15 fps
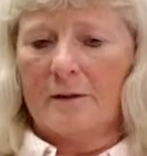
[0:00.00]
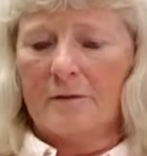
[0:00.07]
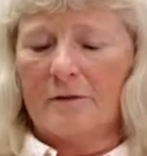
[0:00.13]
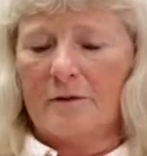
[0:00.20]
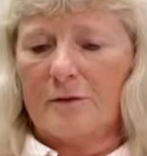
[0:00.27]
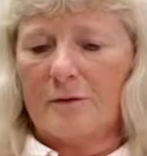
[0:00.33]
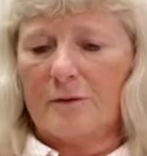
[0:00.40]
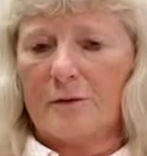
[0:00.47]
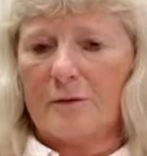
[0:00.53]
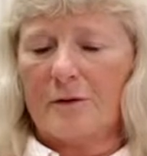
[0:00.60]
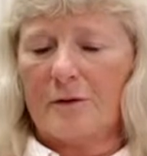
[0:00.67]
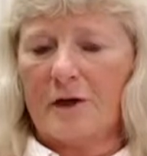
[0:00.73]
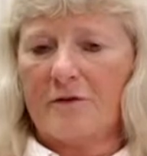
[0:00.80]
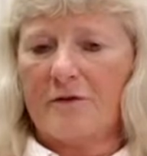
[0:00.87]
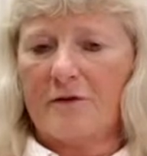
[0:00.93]
to
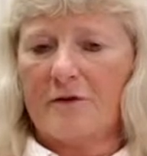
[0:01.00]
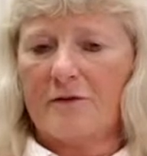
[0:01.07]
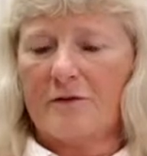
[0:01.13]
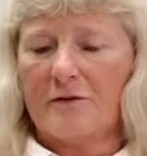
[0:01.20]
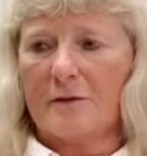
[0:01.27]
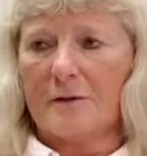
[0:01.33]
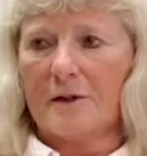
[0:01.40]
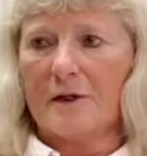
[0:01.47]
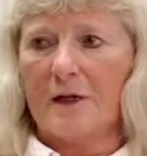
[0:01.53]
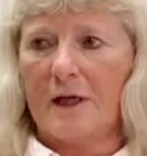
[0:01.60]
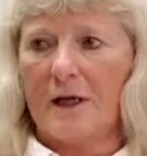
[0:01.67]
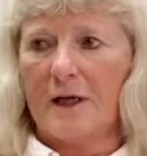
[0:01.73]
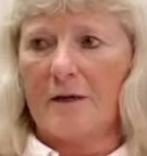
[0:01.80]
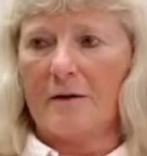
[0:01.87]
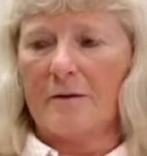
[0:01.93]
crutches to a
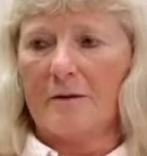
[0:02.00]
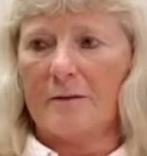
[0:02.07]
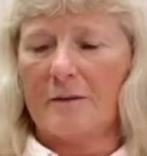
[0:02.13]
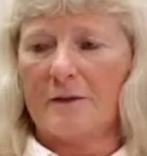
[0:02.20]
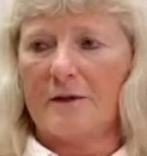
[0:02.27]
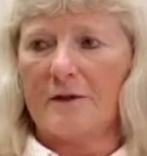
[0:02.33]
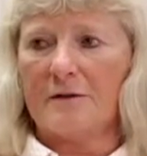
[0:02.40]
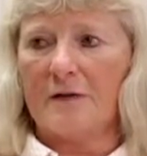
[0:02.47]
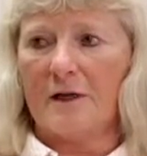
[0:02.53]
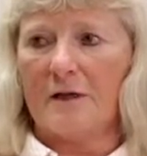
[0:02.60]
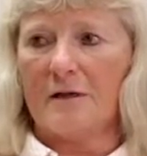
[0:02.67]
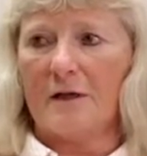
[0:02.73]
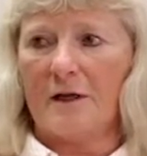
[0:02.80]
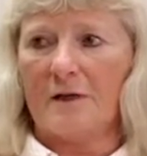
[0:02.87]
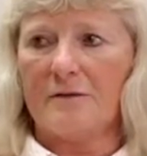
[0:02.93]
cane within
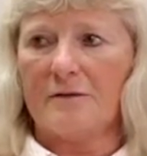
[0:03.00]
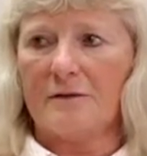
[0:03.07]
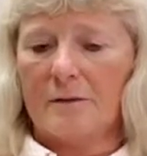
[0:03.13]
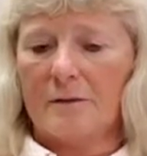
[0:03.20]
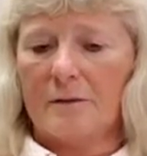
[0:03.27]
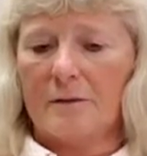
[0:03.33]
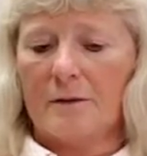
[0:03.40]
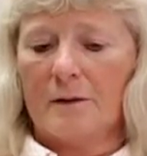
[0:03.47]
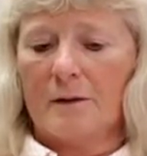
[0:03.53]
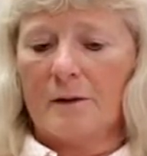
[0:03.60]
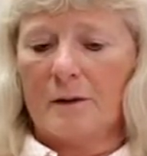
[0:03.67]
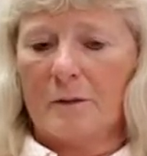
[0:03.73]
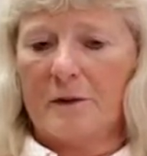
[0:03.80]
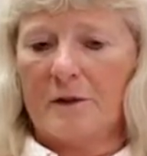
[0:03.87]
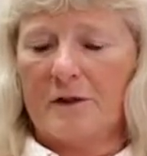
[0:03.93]
10 days.
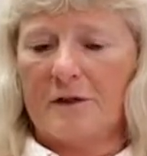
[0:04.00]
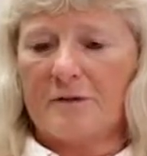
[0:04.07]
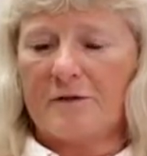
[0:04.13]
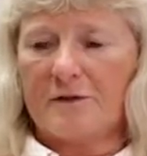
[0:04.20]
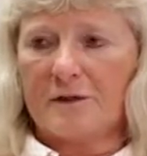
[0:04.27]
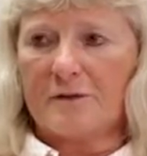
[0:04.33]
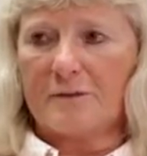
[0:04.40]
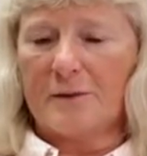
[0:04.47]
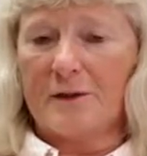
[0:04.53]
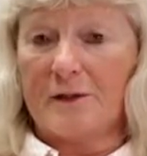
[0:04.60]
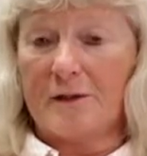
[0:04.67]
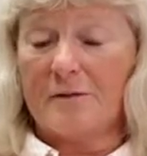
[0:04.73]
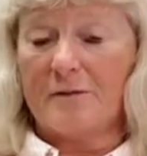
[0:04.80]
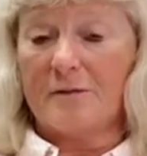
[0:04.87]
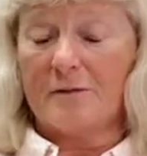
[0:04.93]
Within 6
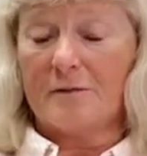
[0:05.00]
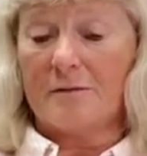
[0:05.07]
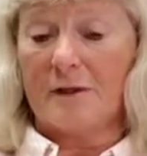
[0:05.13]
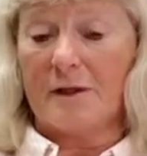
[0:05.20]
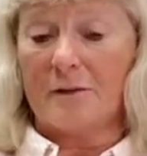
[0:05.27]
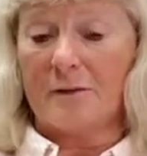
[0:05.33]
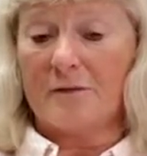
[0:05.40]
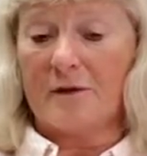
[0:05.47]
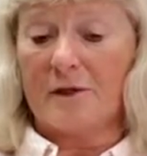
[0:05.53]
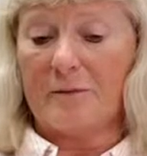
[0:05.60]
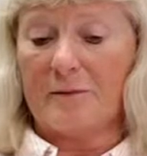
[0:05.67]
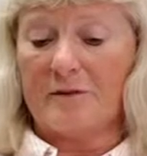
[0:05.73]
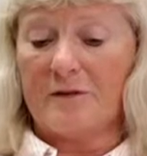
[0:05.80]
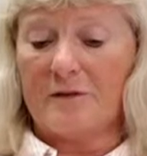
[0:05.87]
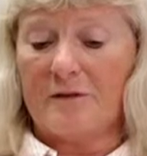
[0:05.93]
weeks, I was
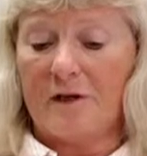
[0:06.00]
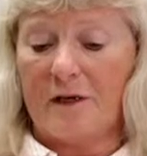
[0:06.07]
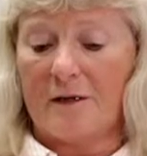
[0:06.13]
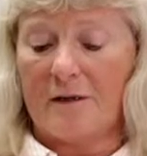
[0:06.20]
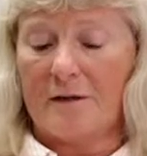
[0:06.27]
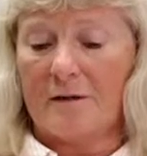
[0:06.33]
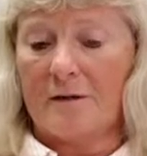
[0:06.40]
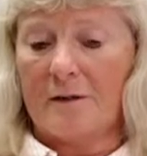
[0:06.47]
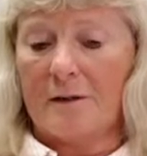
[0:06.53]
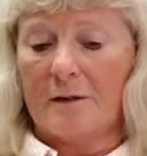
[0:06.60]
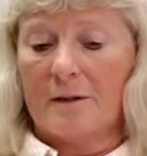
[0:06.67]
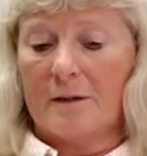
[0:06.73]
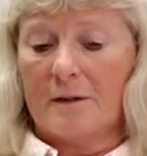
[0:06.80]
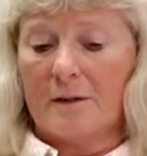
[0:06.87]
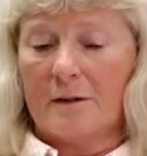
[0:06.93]
able to take
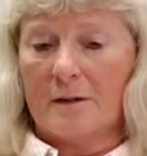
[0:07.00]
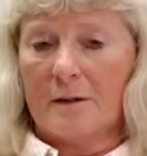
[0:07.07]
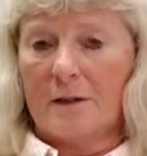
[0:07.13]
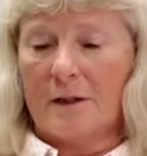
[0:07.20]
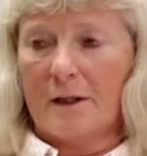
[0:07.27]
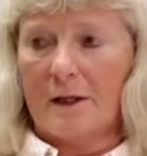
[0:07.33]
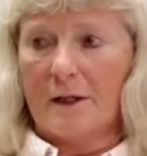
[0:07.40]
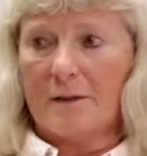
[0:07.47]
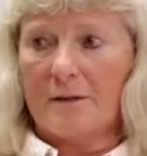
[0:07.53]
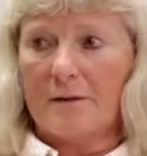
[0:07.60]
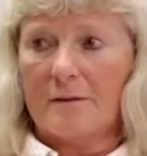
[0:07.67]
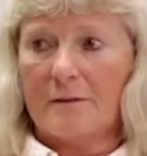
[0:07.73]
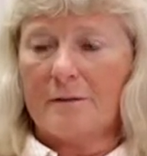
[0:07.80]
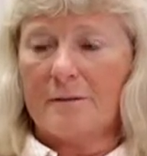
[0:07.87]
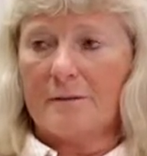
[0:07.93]
a hike
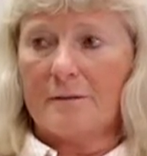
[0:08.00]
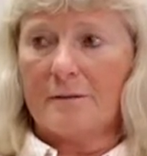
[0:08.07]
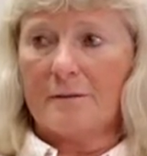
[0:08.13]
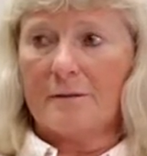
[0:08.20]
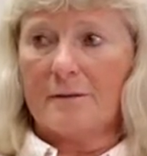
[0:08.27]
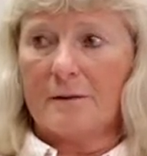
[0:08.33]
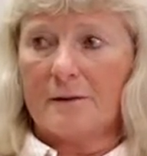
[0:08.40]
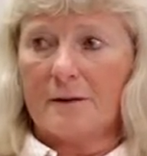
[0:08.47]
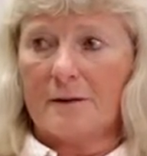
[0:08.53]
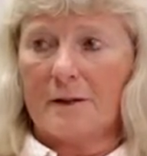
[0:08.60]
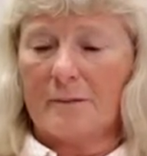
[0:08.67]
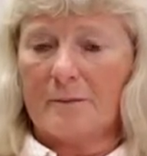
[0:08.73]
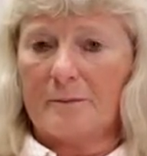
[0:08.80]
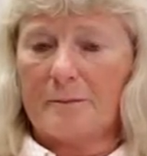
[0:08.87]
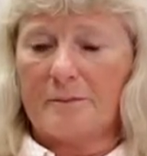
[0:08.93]

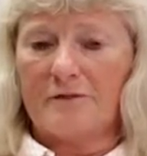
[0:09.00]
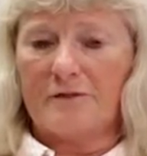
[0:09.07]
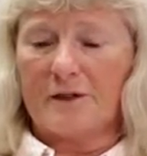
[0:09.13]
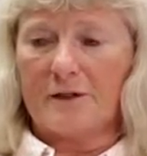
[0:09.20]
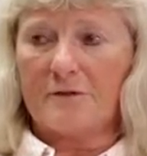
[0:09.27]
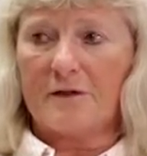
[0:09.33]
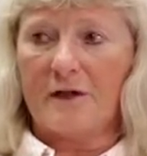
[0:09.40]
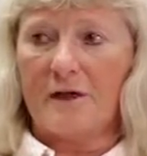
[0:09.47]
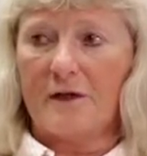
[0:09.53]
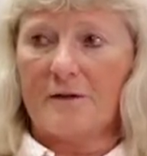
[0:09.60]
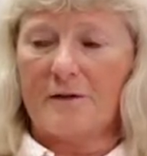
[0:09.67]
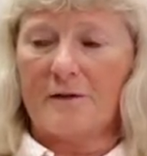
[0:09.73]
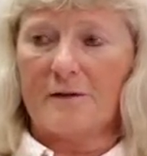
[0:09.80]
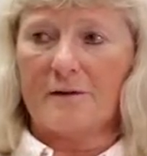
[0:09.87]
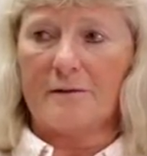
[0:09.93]
up Sinks
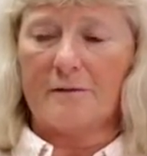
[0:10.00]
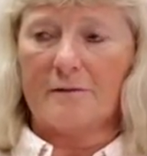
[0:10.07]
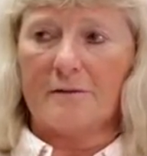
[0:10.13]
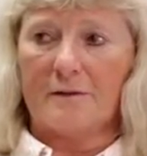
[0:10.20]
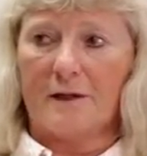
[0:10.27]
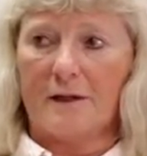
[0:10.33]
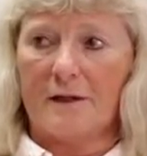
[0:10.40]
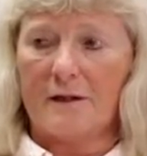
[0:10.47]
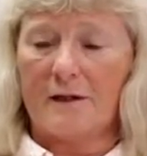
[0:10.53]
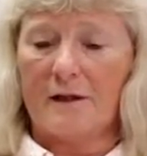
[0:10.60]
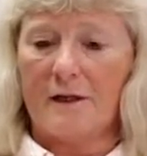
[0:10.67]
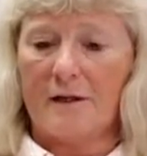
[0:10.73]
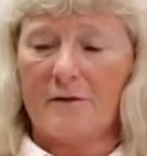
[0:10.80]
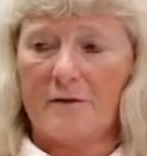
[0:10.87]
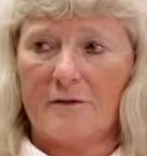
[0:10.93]
Canyon, on a
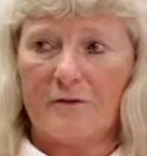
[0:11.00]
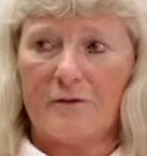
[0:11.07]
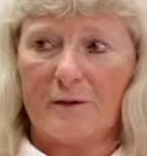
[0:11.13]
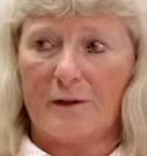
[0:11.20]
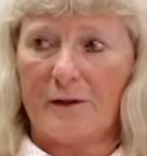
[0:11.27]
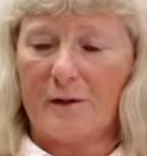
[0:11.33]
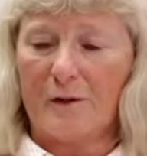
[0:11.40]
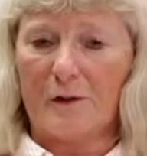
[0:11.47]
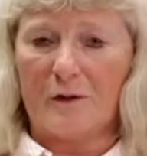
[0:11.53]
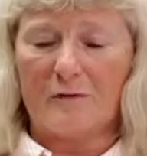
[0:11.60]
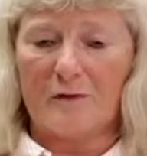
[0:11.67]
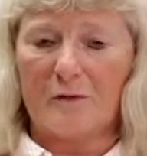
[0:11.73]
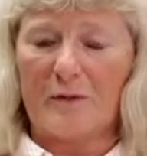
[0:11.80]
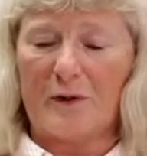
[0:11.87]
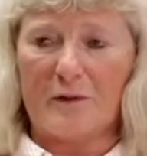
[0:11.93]
canyon trail,
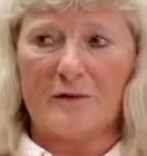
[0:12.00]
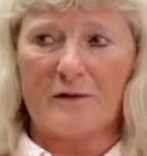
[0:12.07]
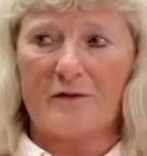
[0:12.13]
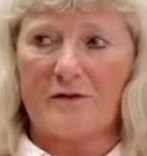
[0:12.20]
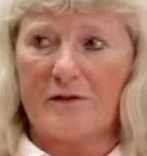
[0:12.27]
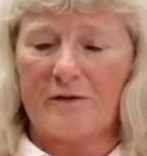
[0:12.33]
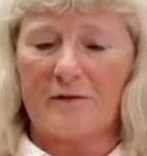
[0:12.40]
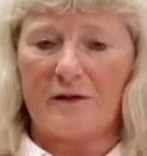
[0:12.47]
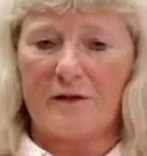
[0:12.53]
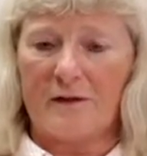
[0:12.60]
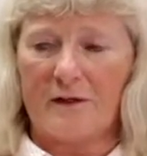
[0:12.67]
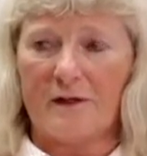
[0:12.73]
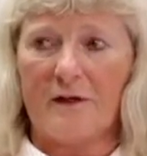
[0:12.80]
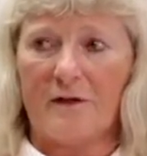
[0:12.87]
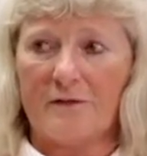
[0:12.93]
over boulders and
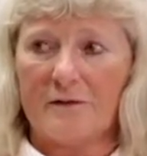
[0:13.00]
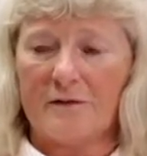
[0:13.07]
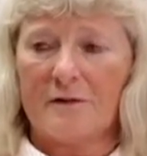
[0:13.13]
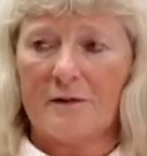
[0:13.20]
everything else.